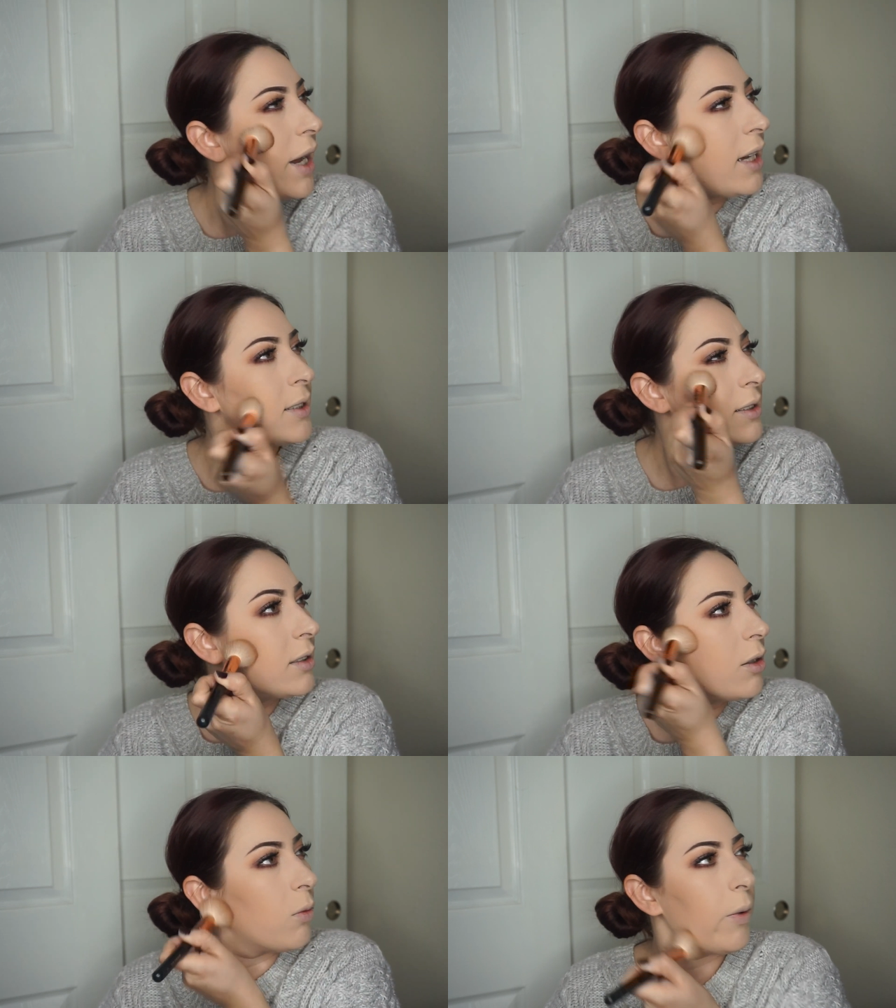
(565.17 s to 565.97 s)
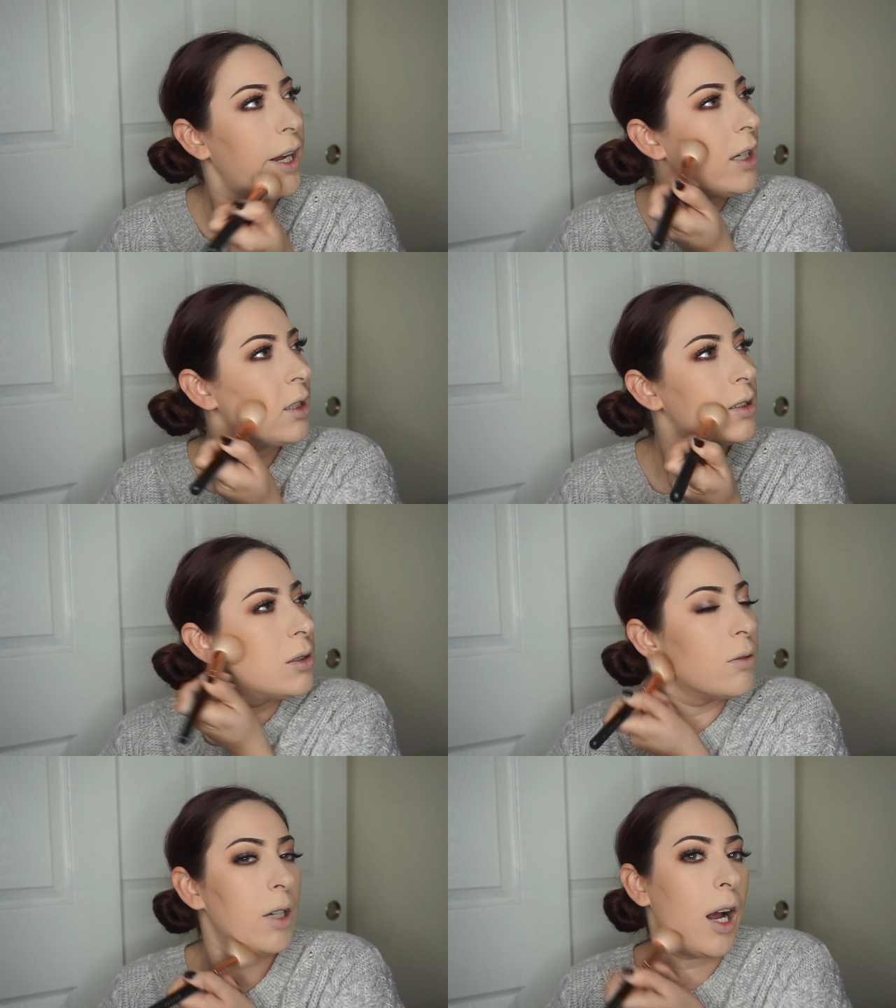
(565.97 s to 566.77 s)
best way
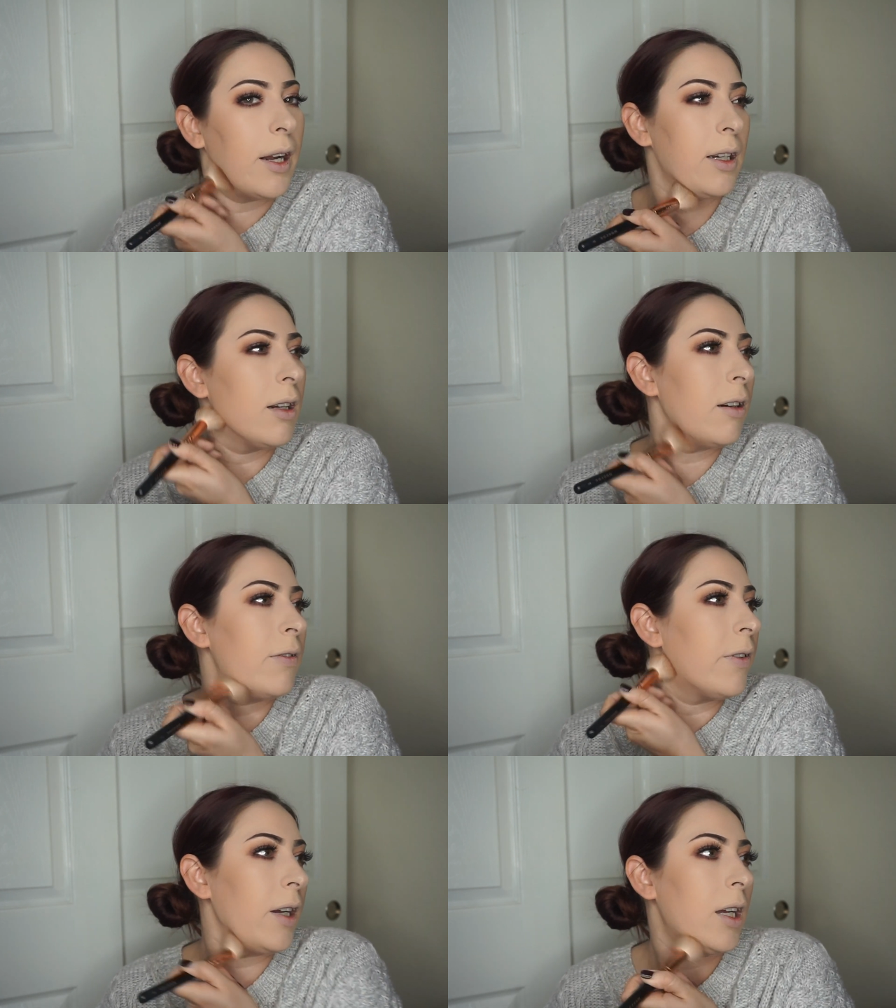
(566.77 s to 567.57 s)
to kind of